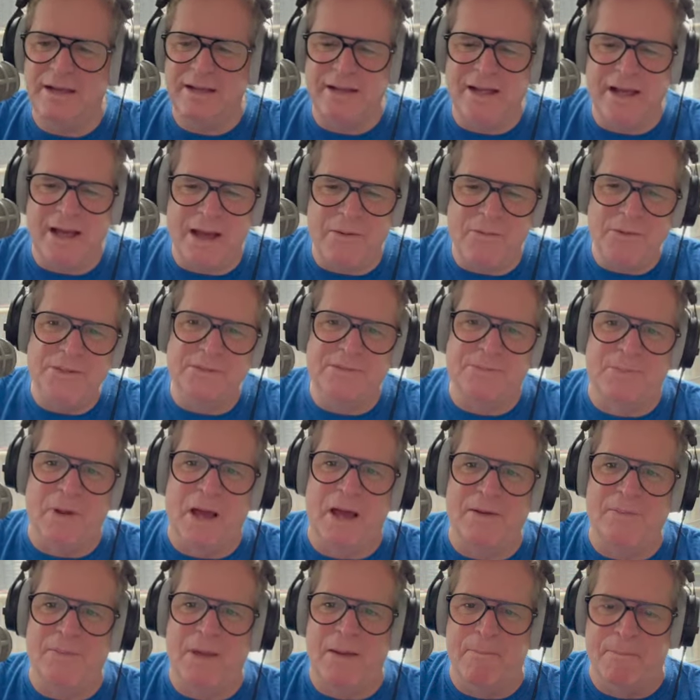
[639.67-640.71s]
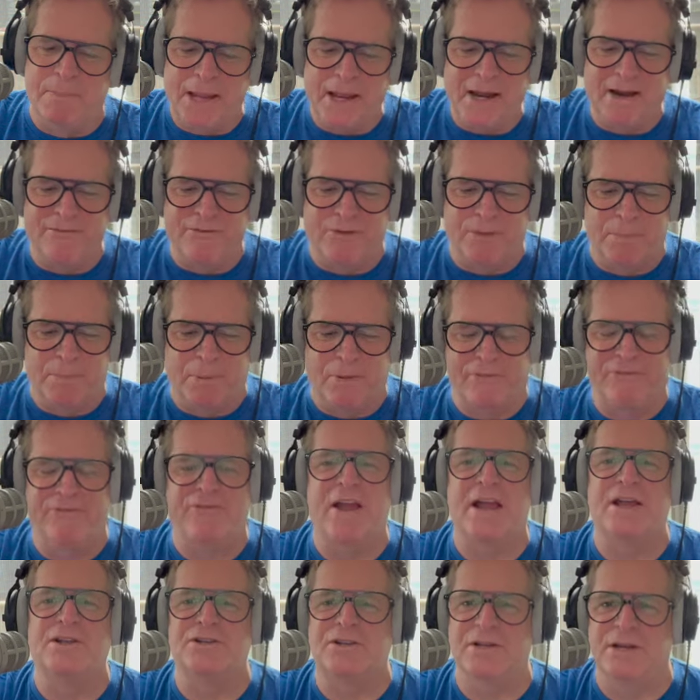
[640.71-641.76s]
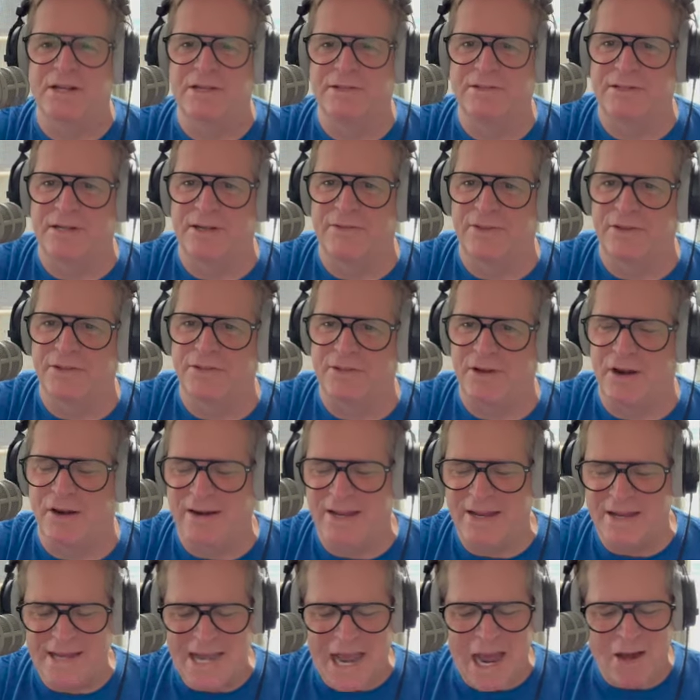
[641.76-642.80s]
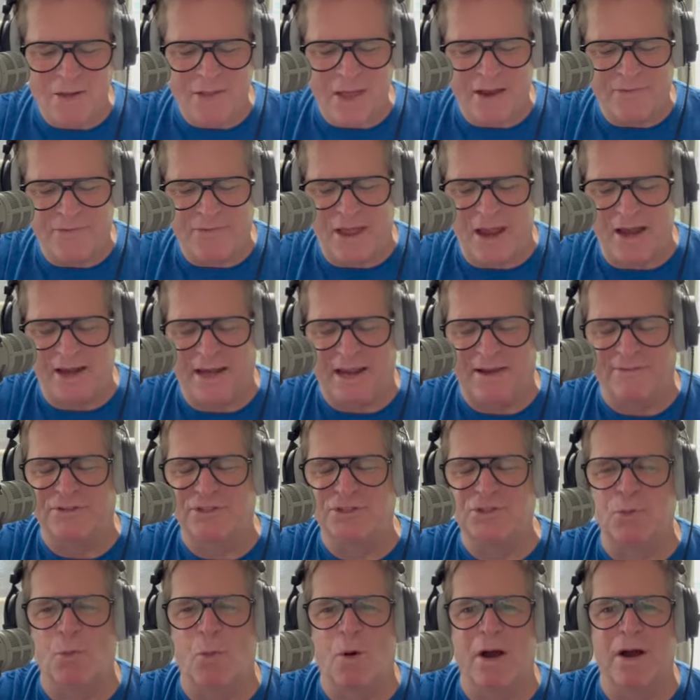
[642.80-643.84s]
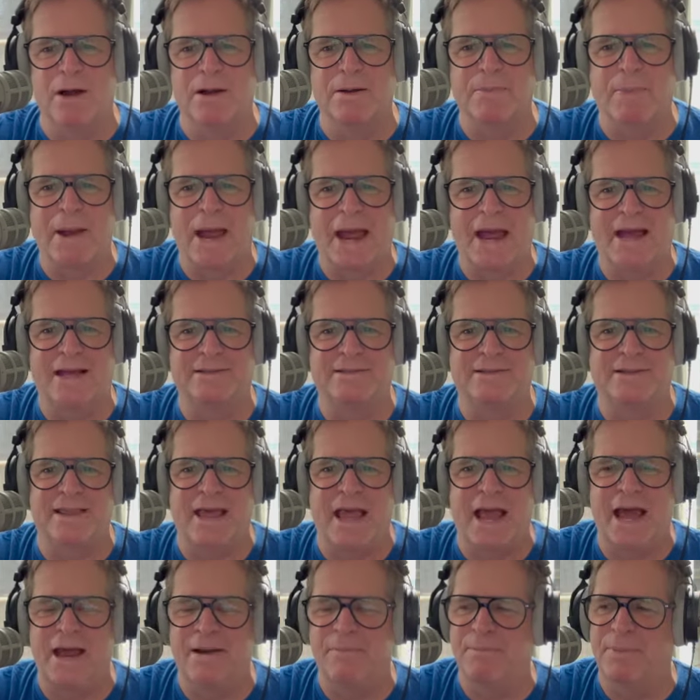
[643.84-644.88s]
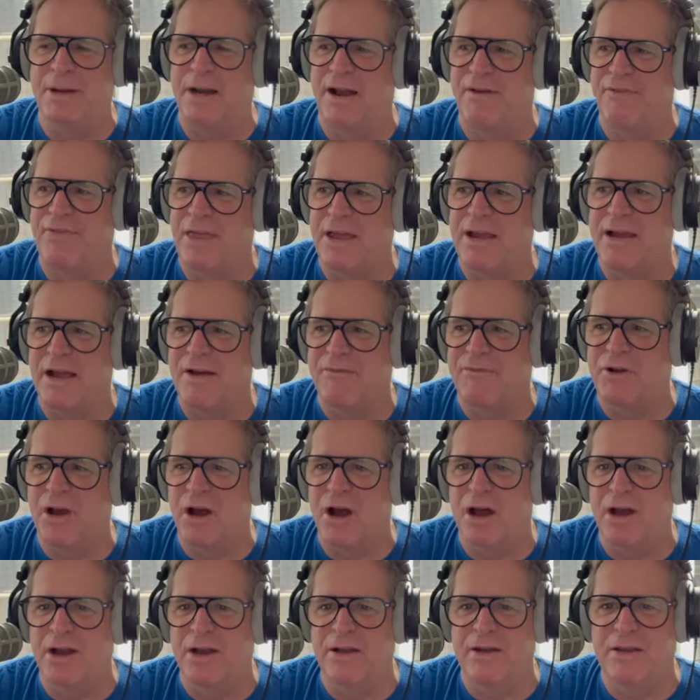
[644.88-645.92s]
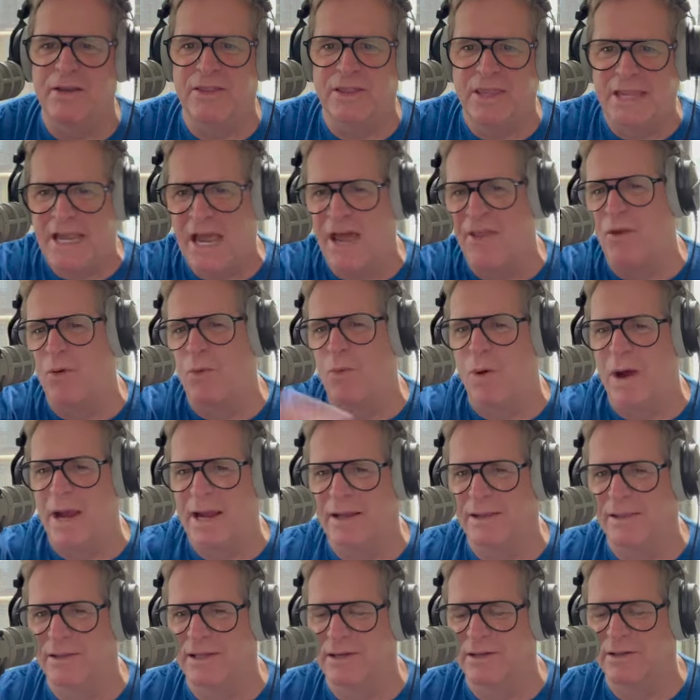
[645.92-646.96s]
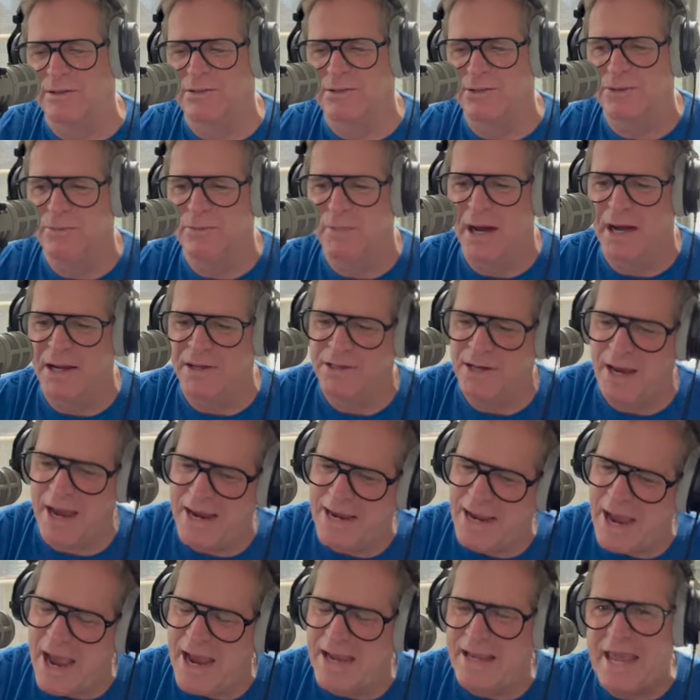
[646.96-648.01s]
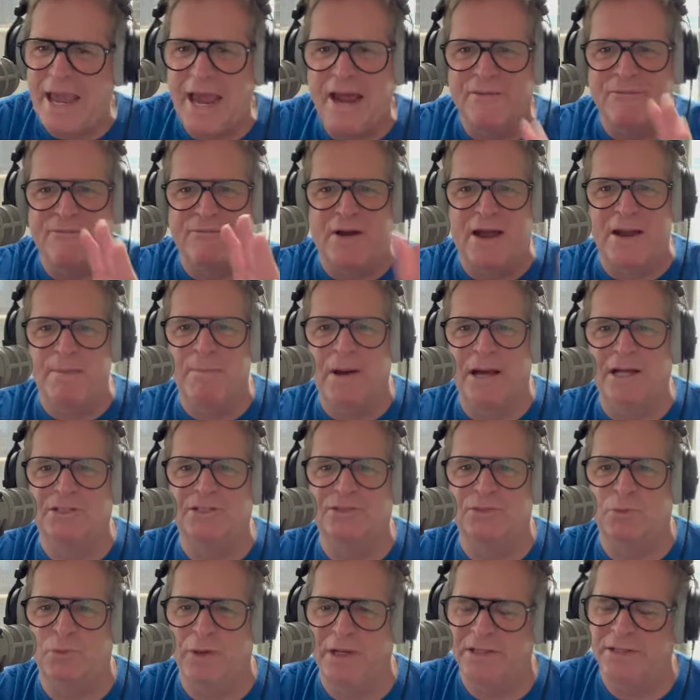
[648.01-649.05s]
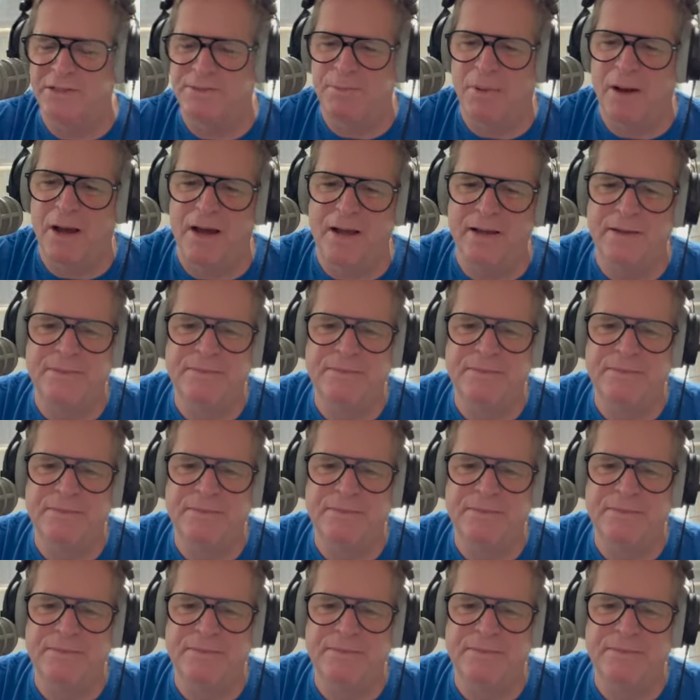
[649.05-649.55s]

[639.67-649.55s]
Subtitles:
I was a bit of a perfectionist at the start, and now I think I've swung past that, but I think I've gone the other way a little too much. I can't find my sweet spot.